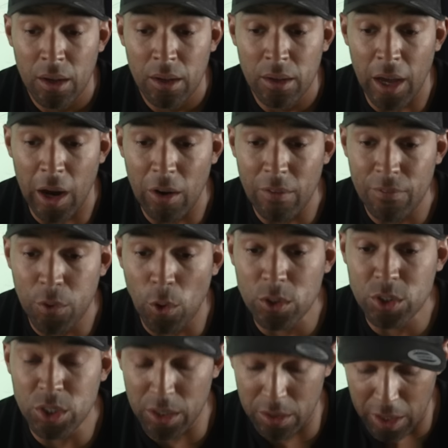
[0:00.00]
Now,
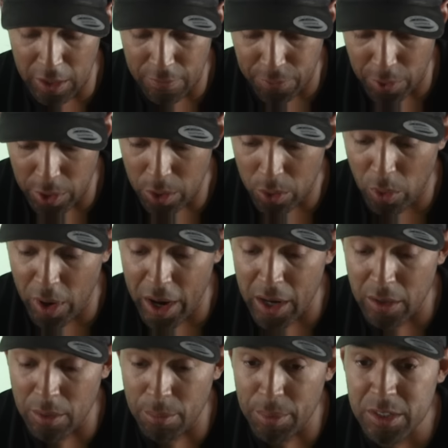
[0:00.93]
unfortunately for
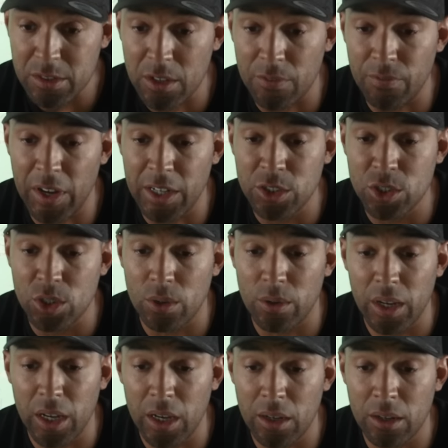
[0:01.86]
Ukraine, the
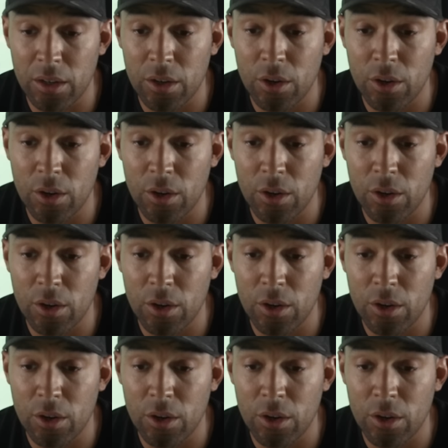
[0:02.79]
misadventure in